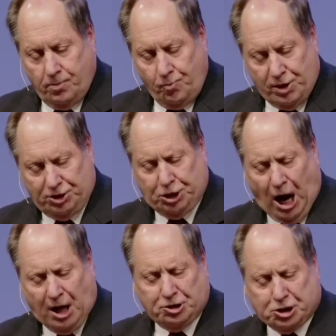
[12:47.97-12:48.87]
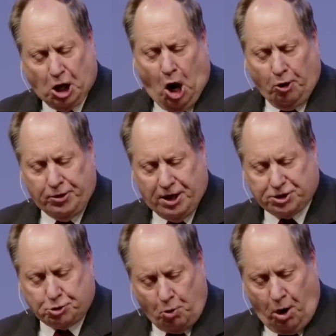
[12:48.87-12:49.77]
When John saw
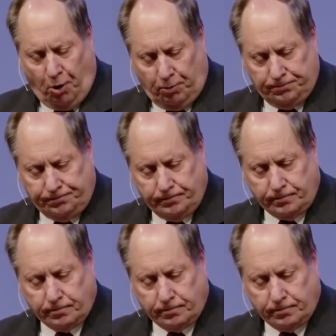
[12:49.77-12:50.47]
this throne,